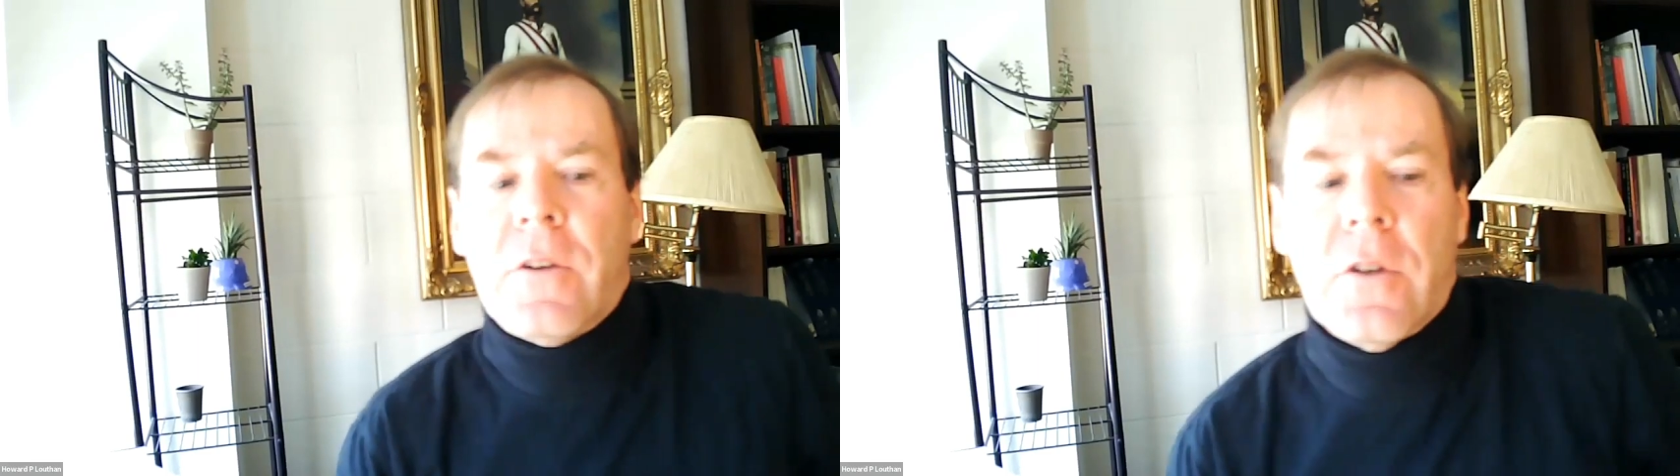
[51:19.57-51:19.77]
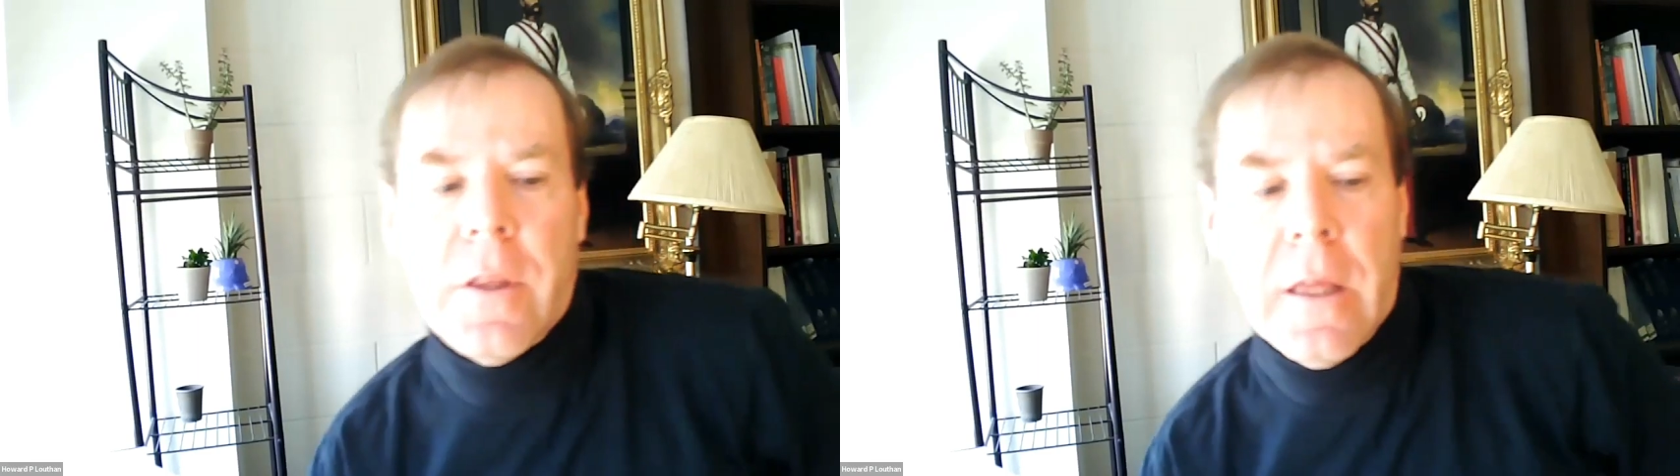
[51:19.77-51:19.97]

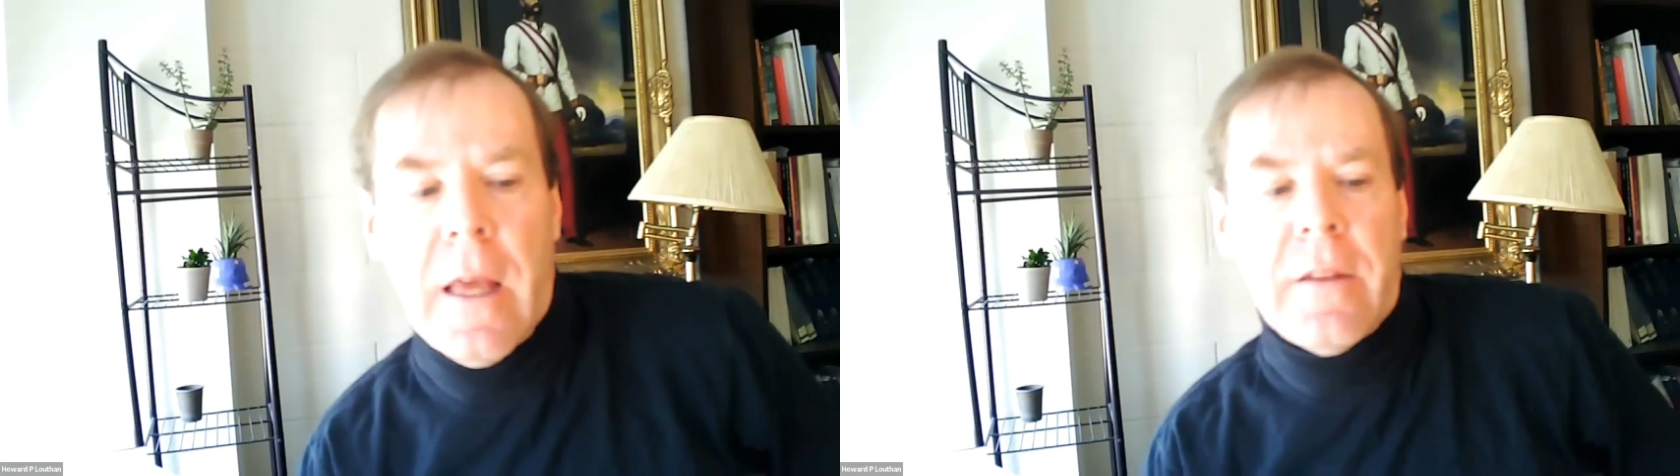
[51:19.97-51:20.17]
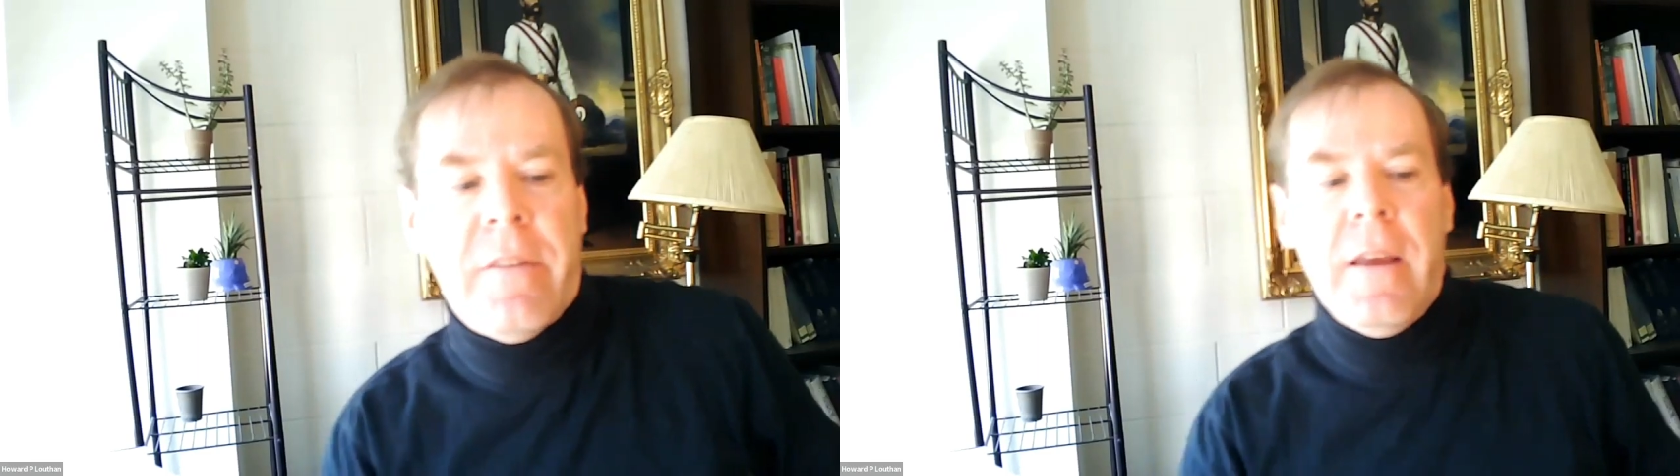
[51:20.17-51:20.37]
actually think
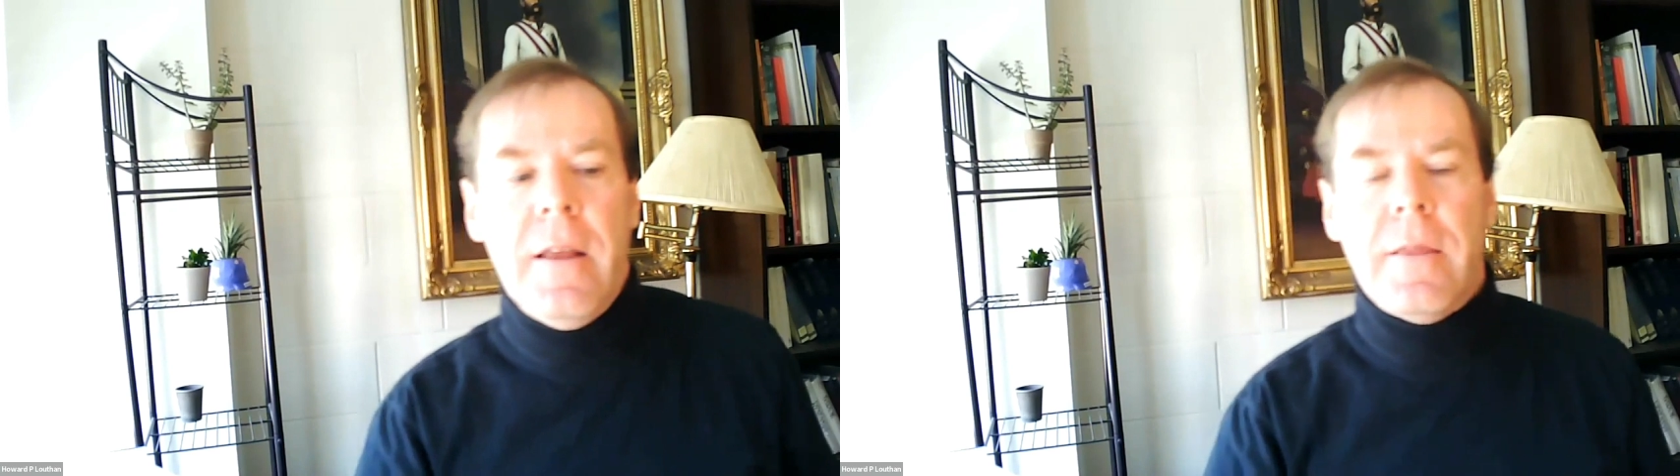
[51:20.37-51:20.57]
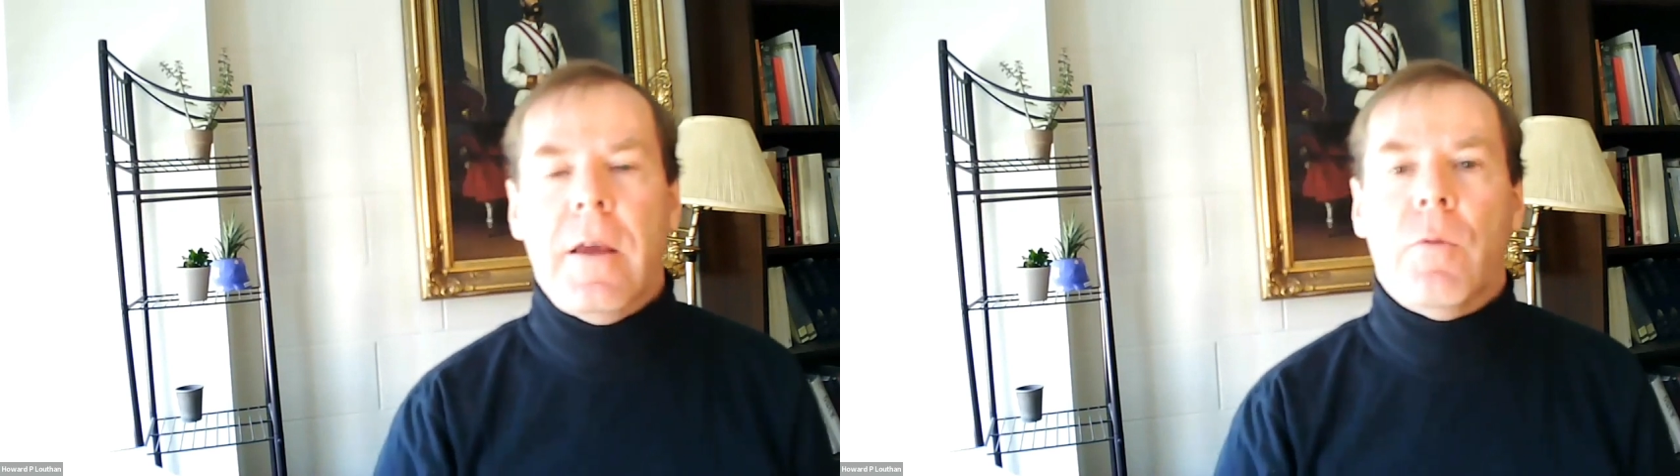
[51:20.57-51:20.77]
that's
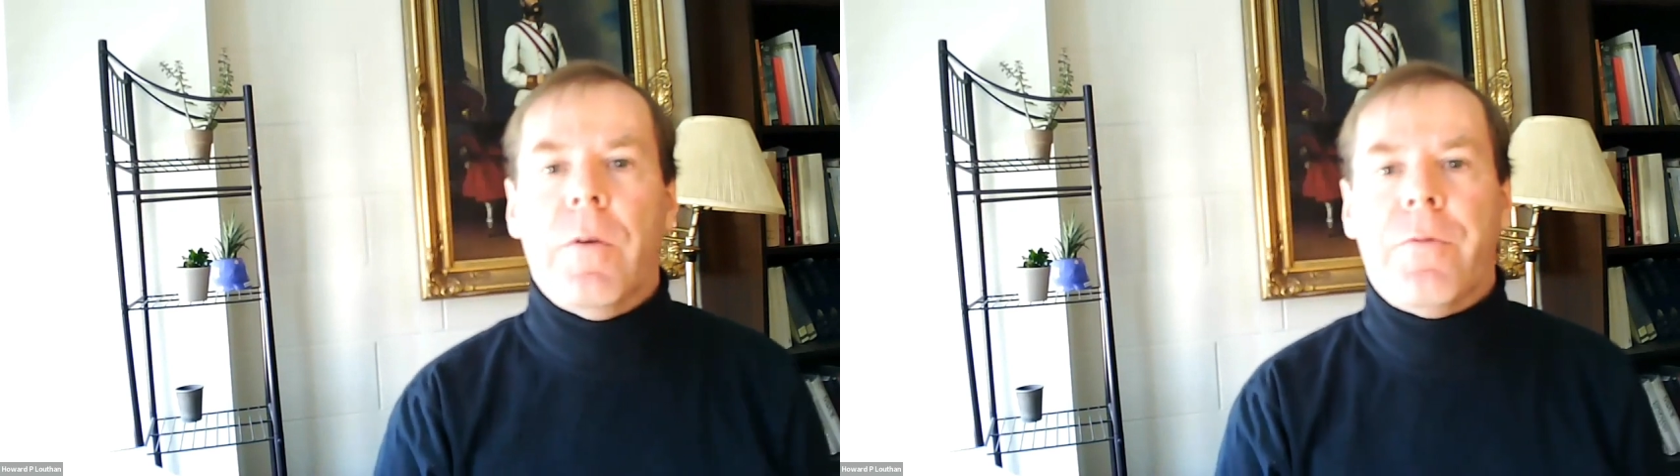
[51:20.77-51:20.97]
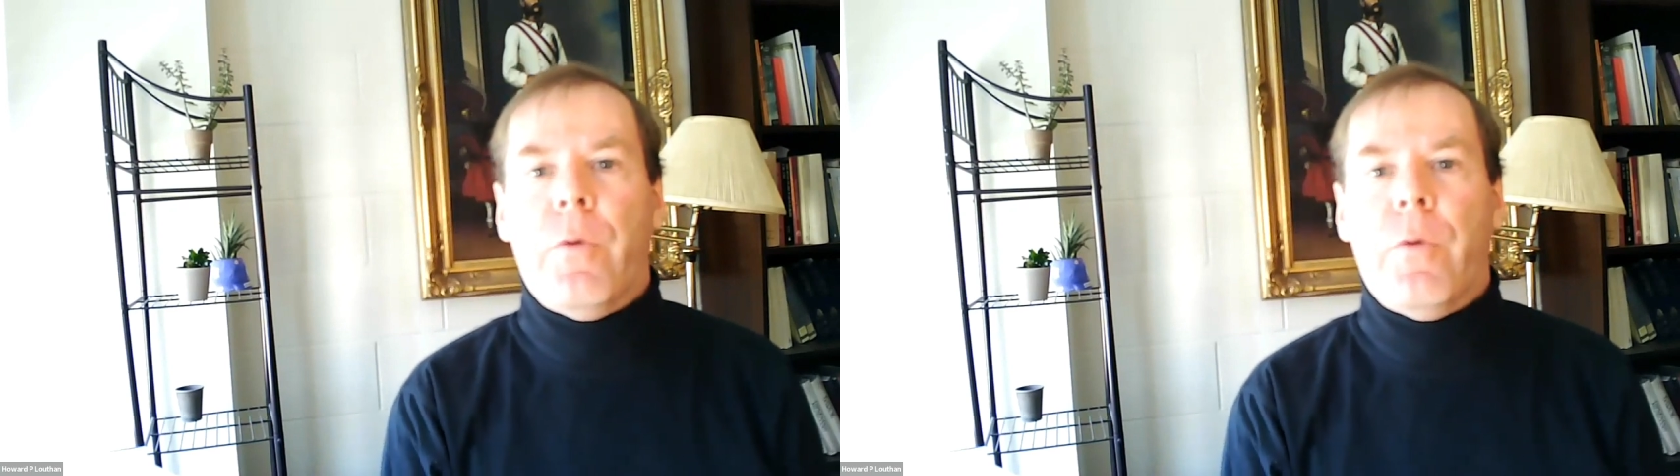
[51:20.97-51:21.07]
it then with